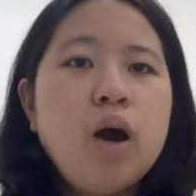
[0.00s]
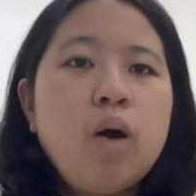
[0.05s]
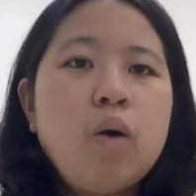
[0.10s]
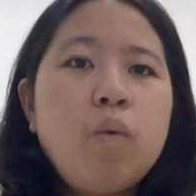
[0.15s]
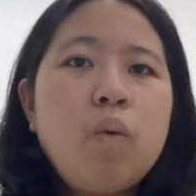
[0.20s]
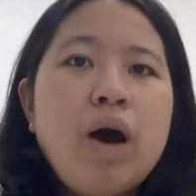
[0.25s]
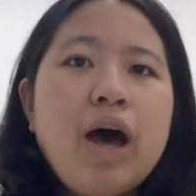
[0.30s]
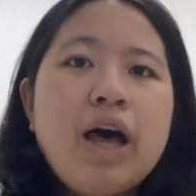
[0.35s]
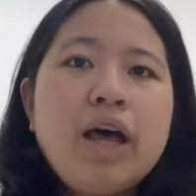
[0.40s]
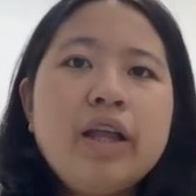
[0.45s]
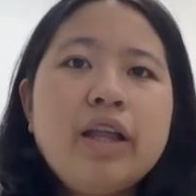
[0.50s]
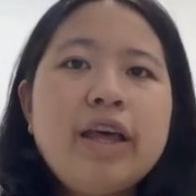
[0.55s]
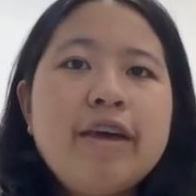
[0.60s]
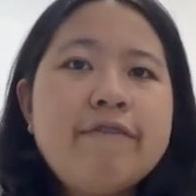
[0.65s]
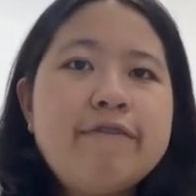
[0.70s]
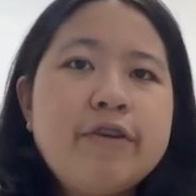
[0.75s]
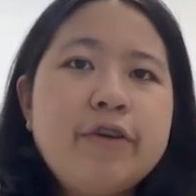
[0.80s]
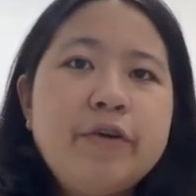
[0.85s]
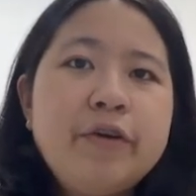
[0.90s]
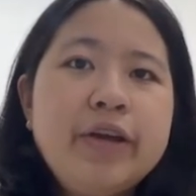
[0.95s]
While
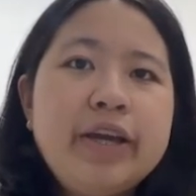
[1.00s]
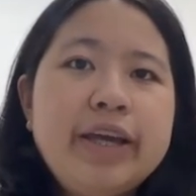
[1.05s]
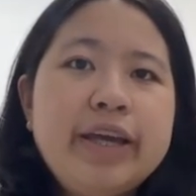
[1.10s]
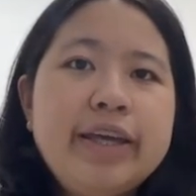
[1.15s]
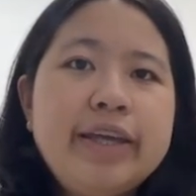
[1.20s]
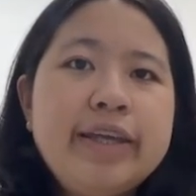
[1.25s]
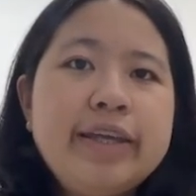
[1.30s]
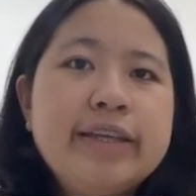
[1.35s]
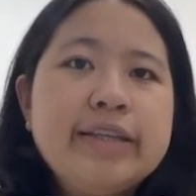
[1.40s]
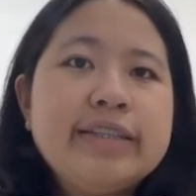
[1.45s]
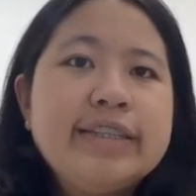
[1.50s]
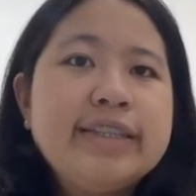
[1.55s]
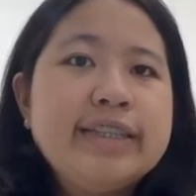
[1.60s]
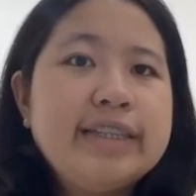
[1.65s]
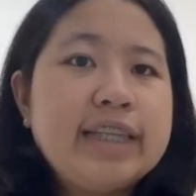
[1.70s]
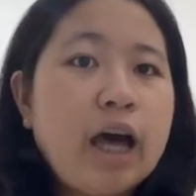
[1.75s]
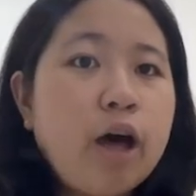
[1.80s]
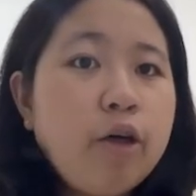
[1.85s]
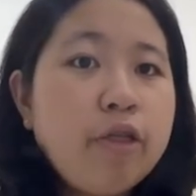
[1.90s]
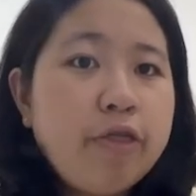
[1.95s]
if you're in
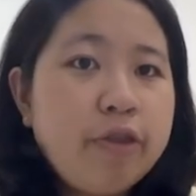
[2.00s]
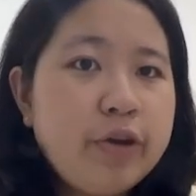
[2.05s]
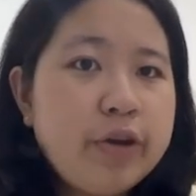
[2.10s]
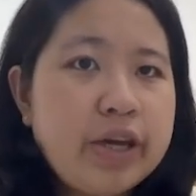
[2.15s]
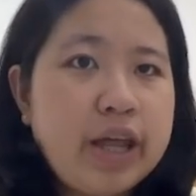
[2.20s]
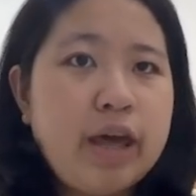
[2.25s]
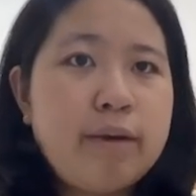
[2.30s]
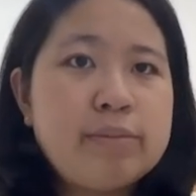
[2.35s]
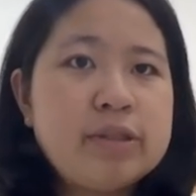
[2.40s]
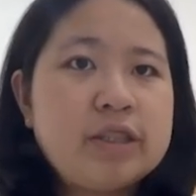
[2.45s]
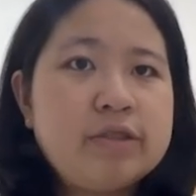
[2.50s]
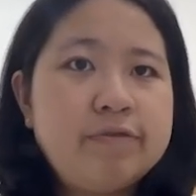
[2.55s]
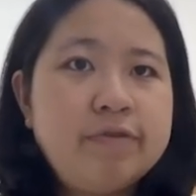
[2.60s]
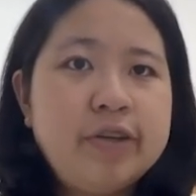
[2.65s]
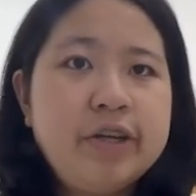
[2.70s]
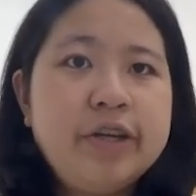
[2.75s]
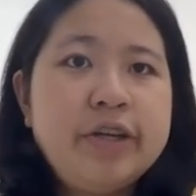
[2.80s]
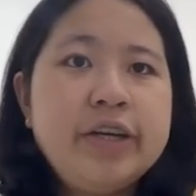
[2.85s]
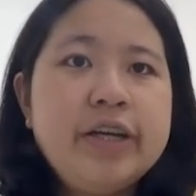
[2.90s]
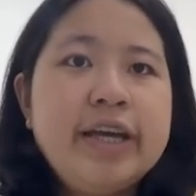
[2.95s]
southern
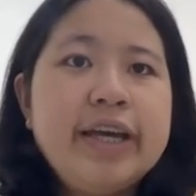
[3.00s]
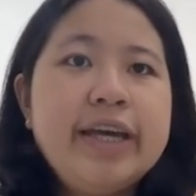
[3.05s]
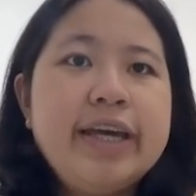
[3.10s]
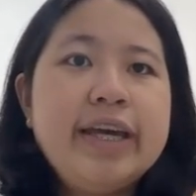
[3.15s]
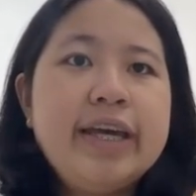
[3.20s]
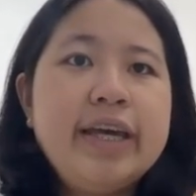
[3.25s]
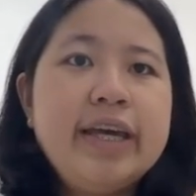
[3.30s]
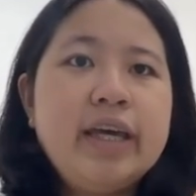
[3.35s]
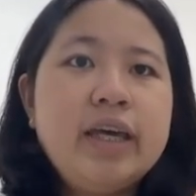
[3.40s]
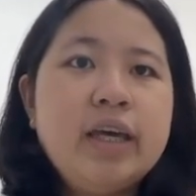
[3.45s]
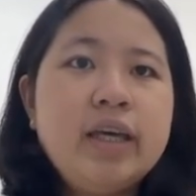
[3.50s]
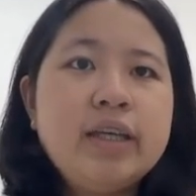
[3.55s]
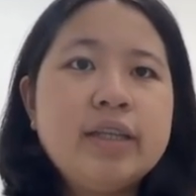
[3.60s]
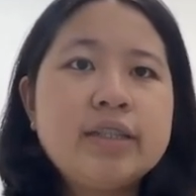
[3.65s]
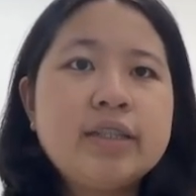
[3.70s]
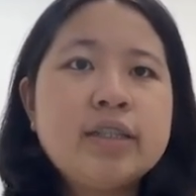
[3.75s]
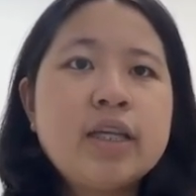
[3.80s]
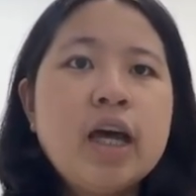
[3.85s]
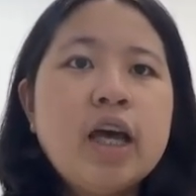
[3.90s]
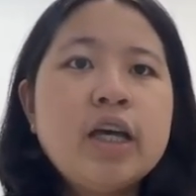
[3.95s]
hemisphere,
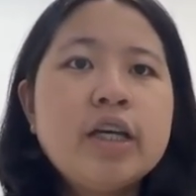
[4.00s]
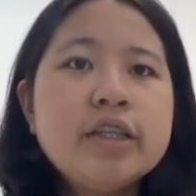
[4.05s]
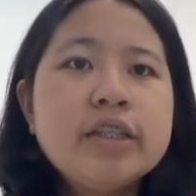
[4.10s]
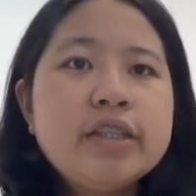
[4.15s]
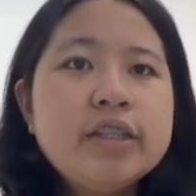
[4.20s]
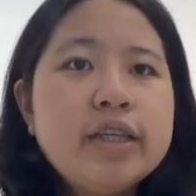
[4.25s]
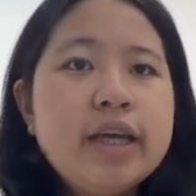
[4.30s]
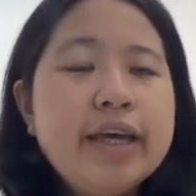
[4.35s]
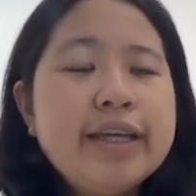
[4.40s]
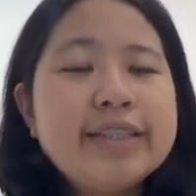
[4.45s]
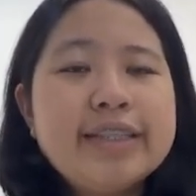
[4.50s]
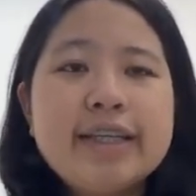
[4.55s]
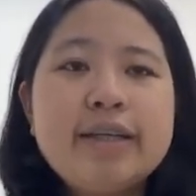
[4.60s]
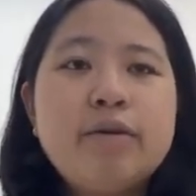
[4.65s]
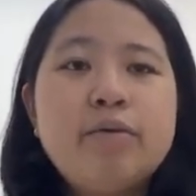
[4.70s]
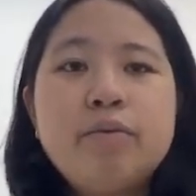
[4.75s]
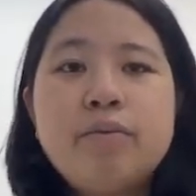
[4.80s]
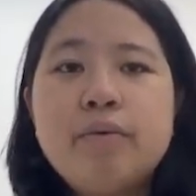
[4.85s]
is is a